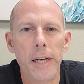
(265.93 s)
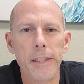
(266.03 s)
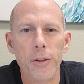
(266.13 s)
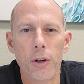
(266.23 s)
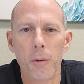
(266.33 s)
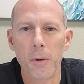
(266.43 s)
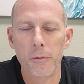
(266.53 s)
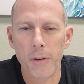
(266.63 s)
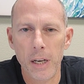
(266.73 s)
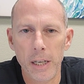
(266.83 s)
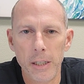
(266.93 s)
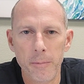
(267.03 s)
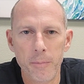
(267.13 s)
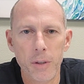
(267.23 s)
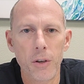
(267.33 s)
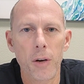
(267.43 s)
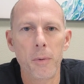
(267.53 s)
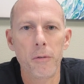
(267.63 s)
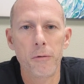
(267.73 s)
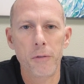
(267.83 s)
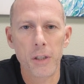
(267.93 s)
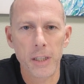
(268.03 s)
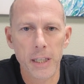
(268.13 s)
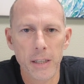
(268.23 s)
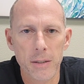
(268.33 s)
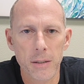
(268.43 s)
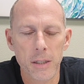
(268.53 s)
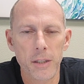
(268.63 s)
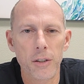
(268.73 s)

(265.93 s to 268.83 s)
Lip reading: You're going to be fine. You're going to be feeling excellent.